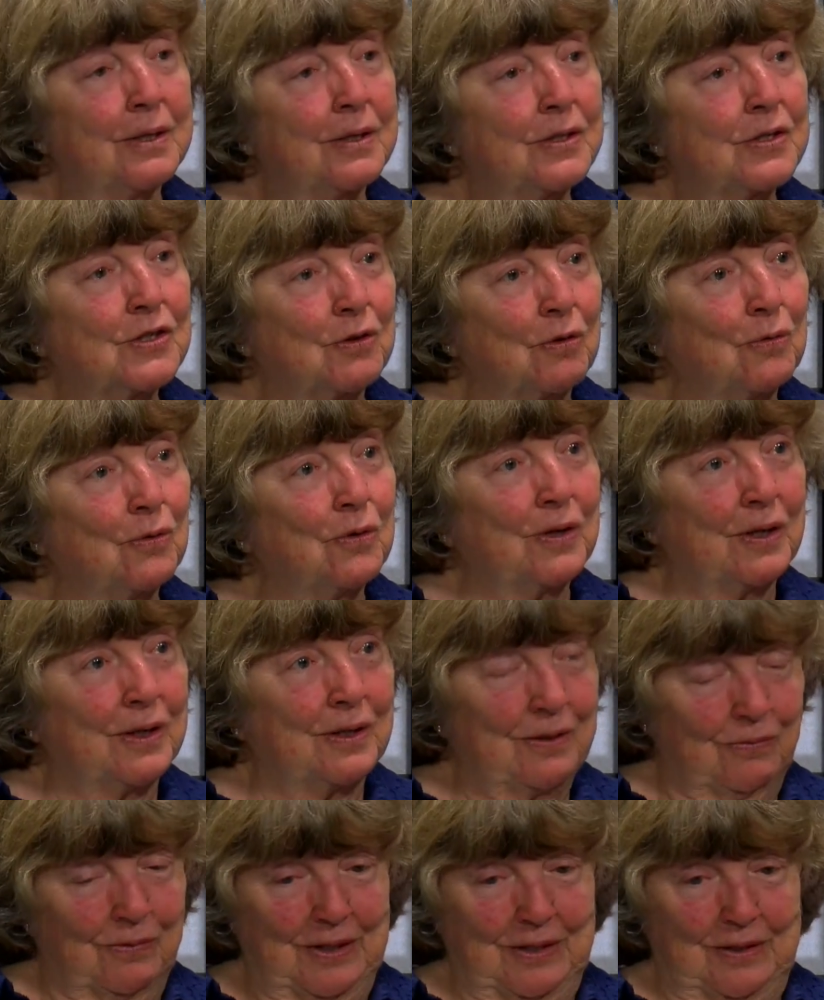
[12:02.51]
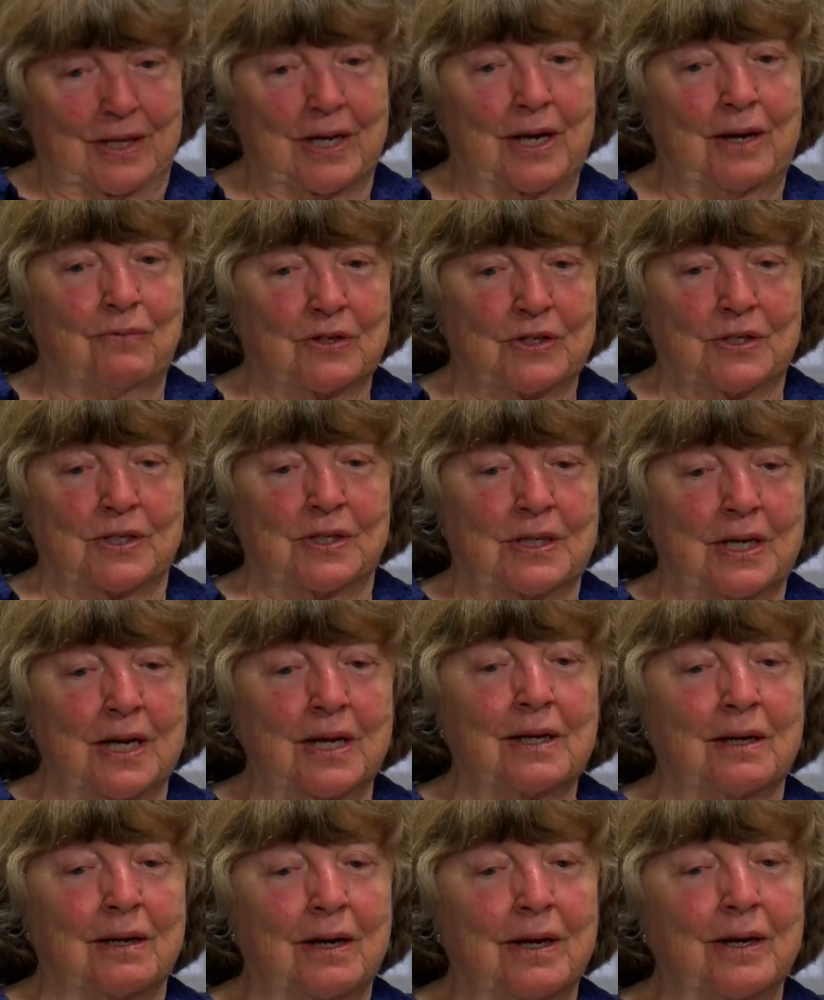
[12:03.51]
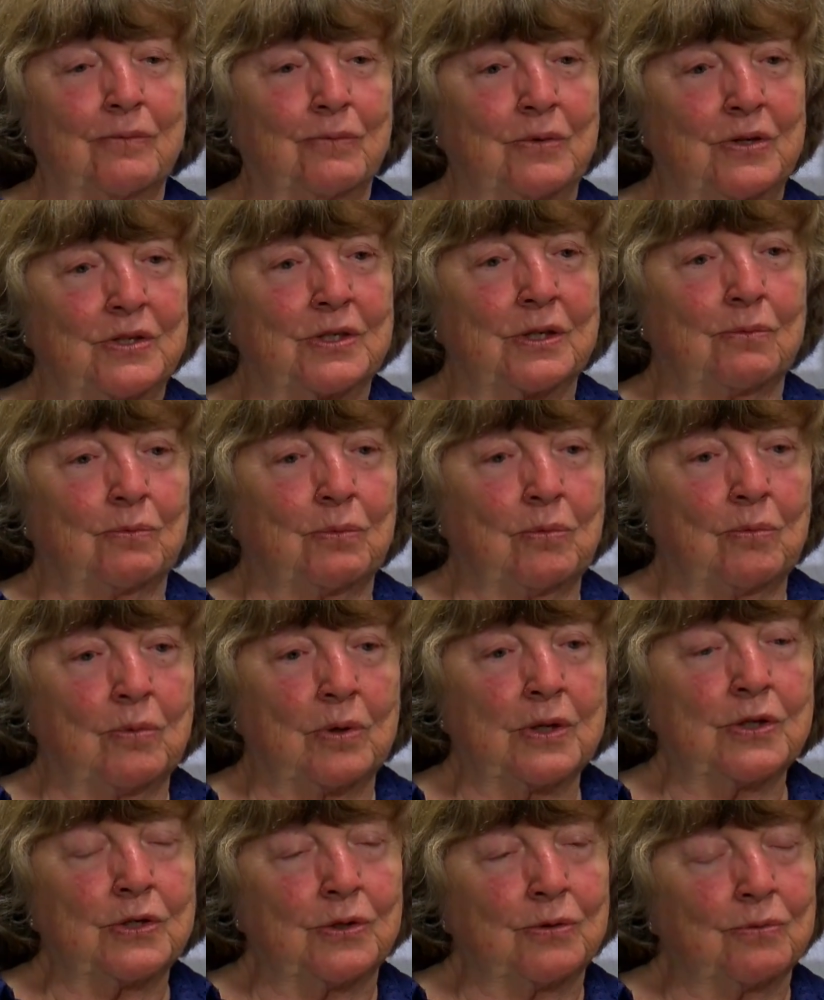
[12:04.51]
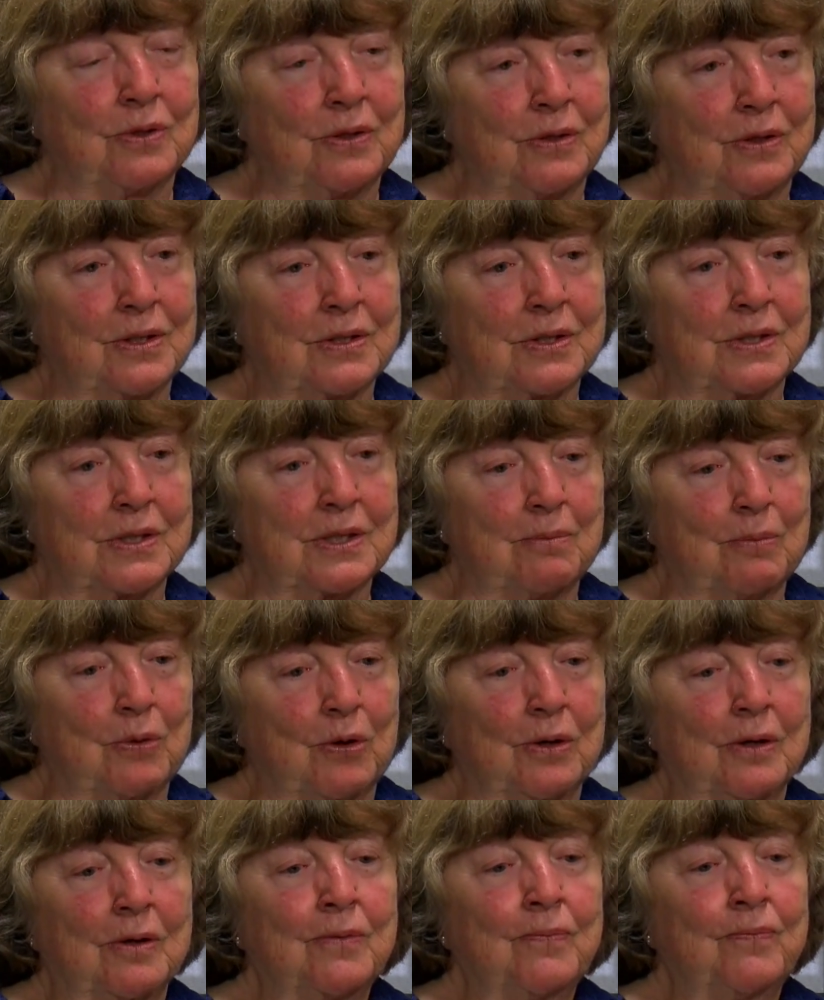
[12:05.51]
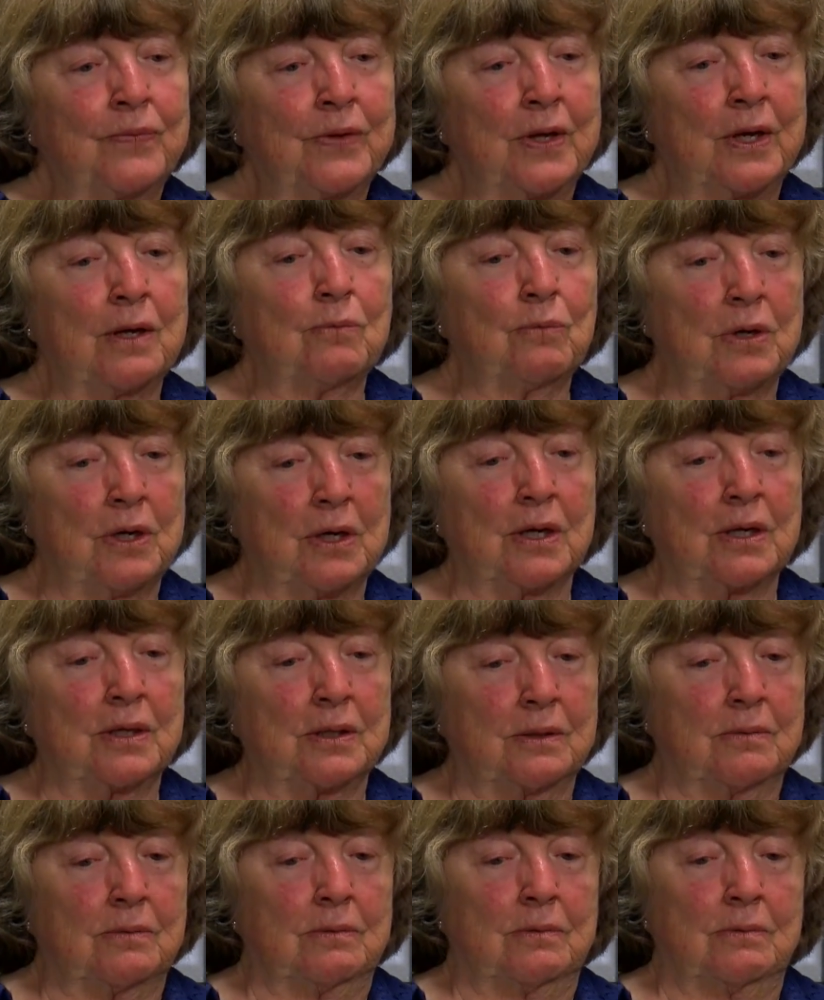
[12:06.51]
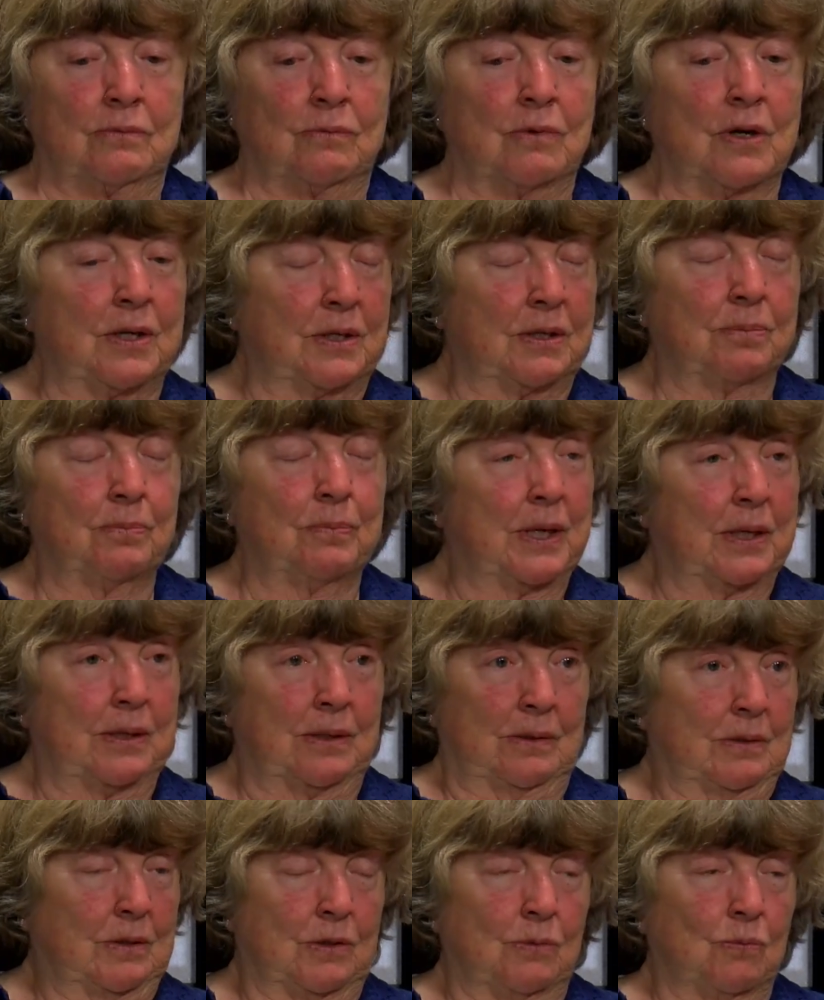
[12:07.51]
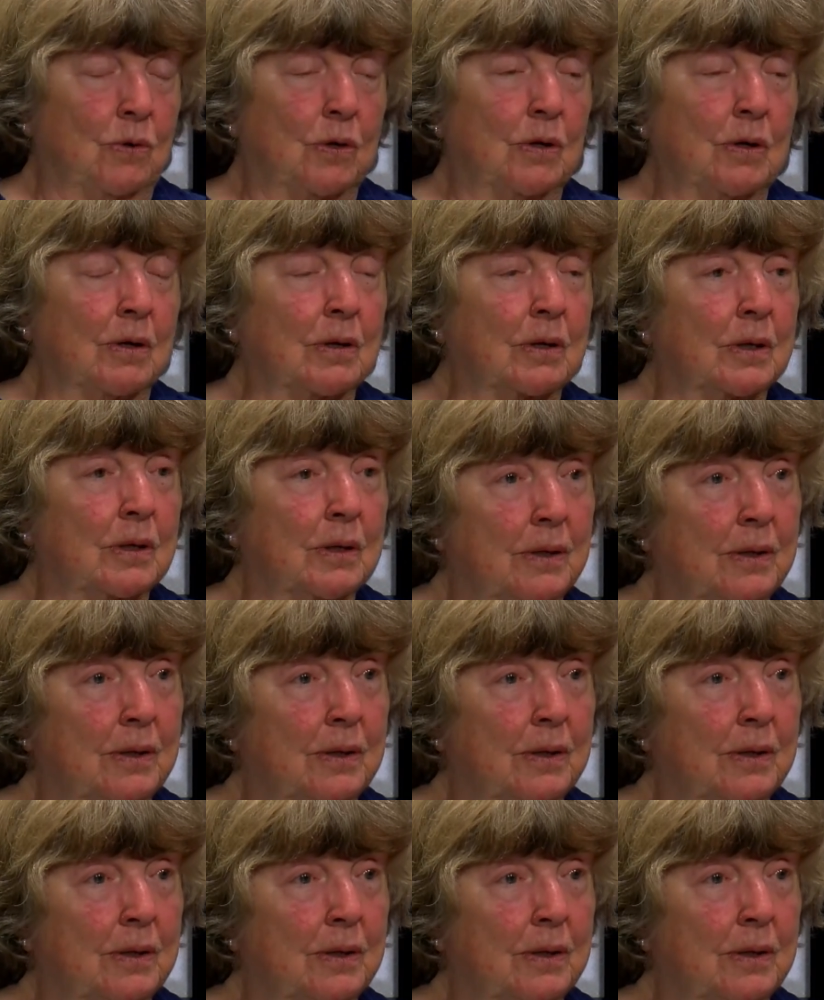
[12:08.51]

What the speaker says: So it gave us a deadline. We said we want to do it this summer, and we got right to work.